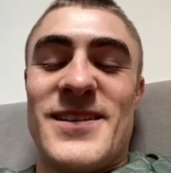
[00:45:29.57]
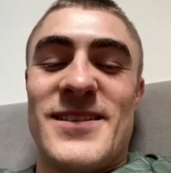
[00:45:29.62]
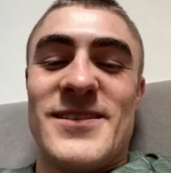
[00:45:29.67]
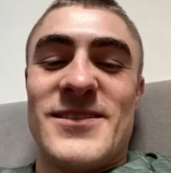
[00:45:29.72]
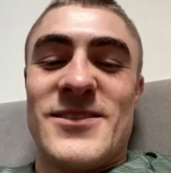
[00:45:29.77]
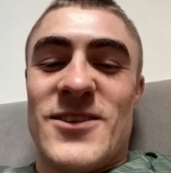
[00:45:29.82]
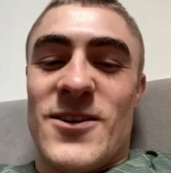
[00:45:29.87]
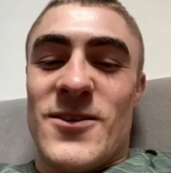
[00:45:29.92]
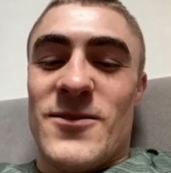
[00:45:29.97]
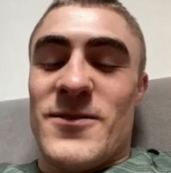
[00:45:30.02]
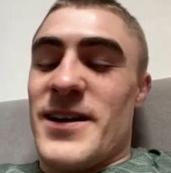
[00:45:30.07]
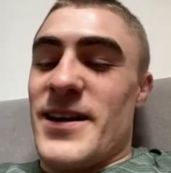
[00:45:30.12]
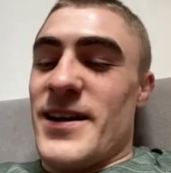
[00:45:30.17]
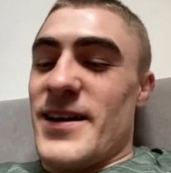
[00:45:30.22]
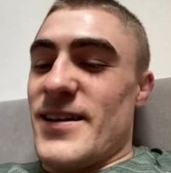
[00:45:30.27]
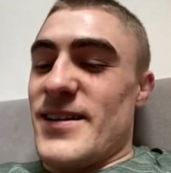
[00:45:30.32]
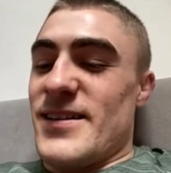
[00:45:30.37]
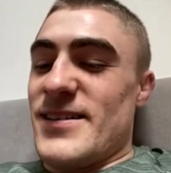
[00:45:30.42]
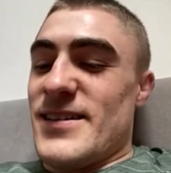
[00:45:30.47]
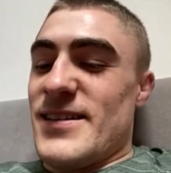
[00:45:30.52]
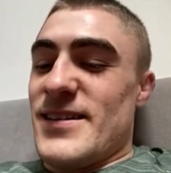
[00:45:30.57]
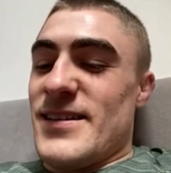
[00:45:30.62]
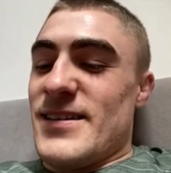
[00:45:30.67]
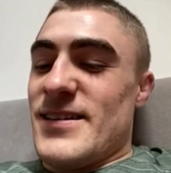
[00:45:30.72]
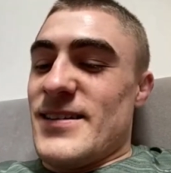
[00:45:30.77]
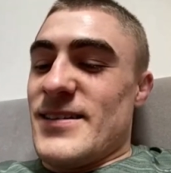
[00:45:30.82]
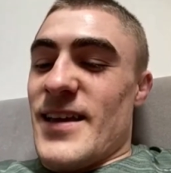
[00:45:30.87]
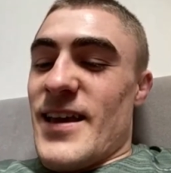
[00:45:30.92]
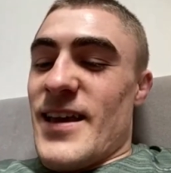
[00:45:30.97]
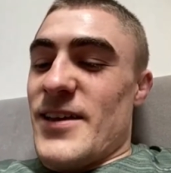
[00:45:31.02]
So
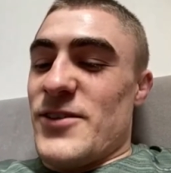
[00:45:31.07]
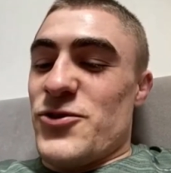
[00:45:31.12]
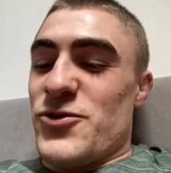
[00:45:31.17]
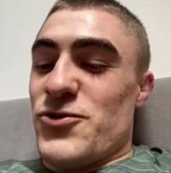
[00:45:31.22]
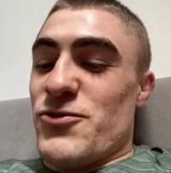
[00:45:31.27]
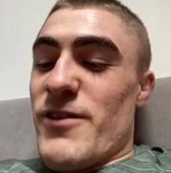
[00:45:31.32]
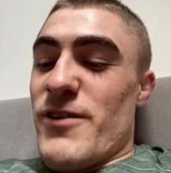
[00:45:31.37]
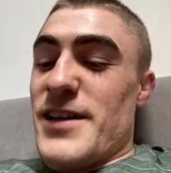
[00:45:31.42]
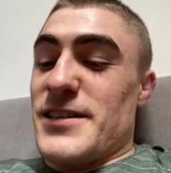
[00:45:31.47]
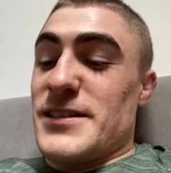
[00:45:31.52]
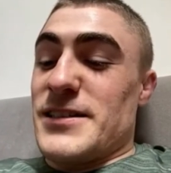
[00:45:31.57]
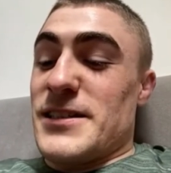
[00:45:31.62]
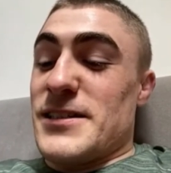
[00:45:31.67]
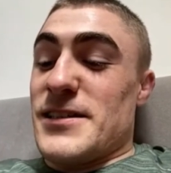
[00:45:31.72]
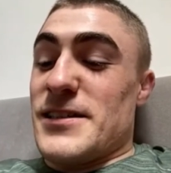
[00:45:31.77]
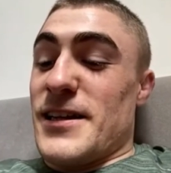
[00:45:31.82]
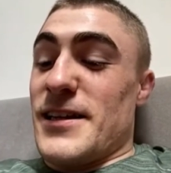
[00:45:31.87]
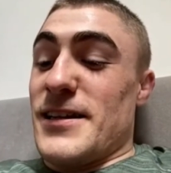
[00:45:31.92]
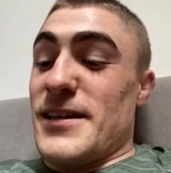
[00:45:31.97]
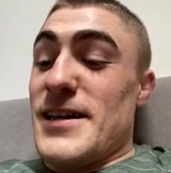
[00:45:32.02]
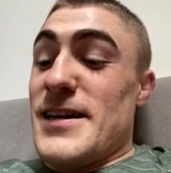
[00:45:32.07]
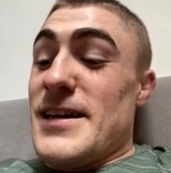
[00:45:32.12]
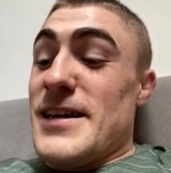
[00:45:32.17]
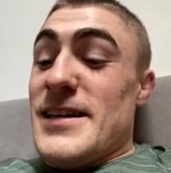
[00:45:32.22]
yeah, it's just crazy to think.